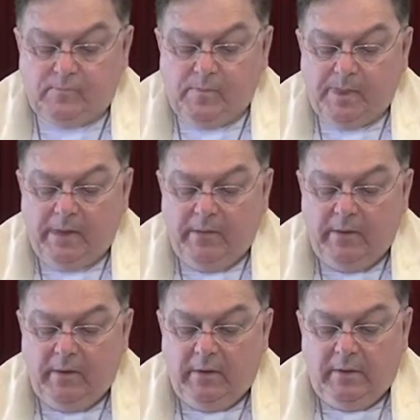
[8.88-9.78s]
O
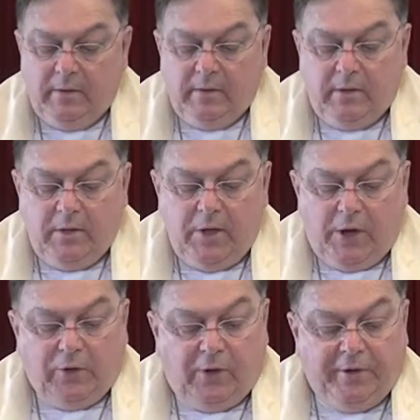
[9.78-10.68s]

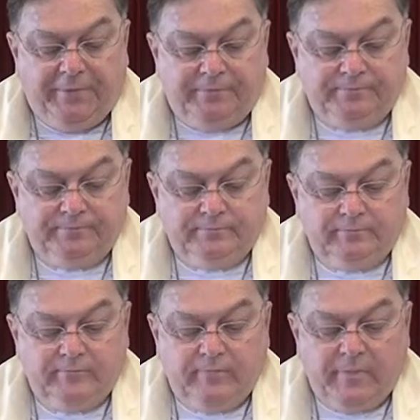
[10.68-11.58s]
oh Lord,
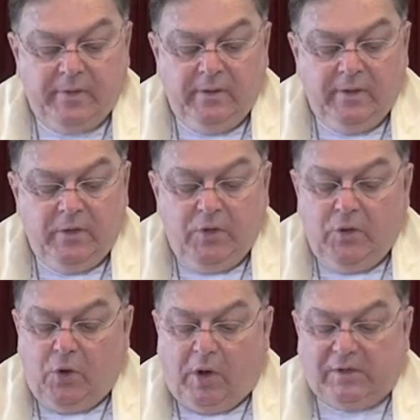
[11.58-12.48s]

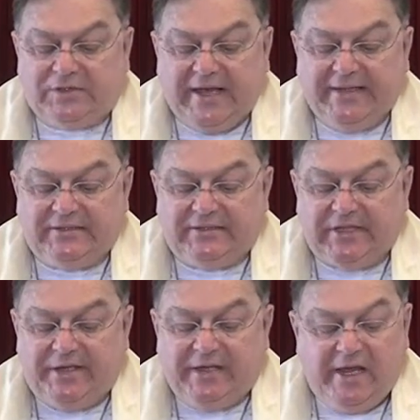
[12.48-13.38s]
All Saints
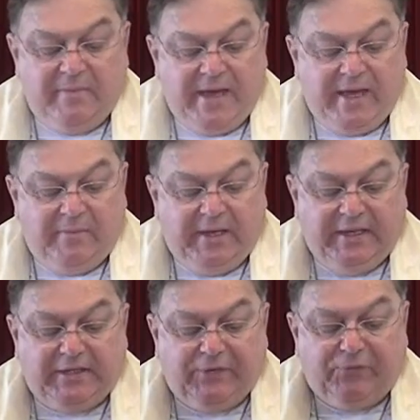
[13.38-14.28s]
Sunday may
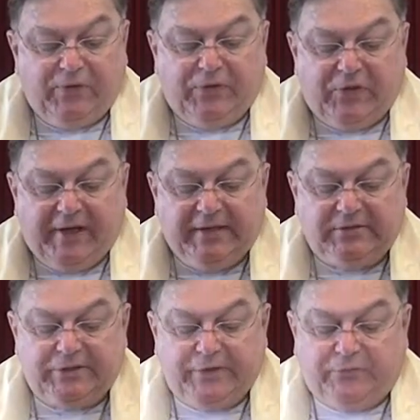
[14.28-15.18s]
mean different things
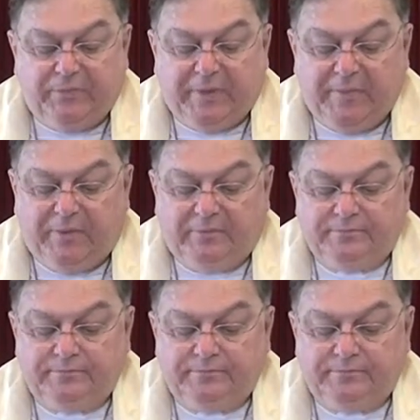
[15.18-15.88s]
to different people.